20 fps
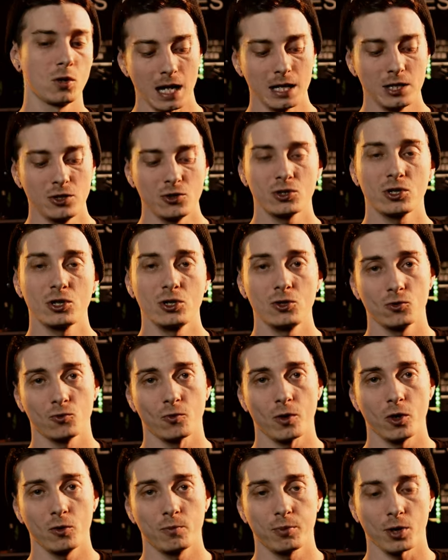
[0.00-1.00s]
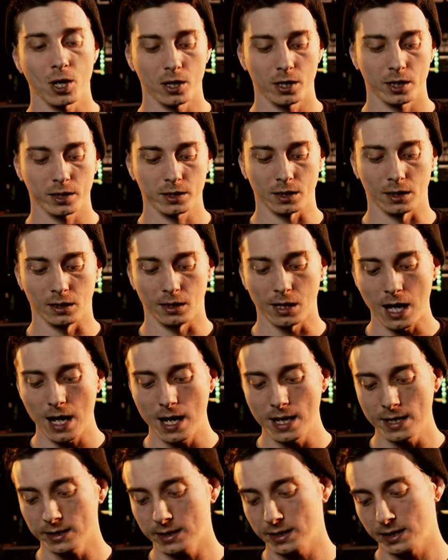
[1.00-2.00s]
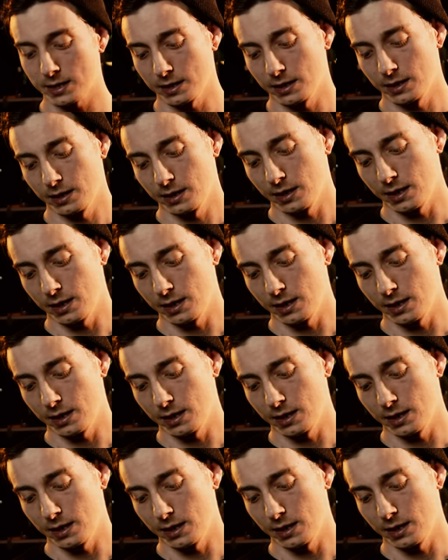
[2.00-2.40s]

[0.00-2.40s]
I used to use Rode products a lot,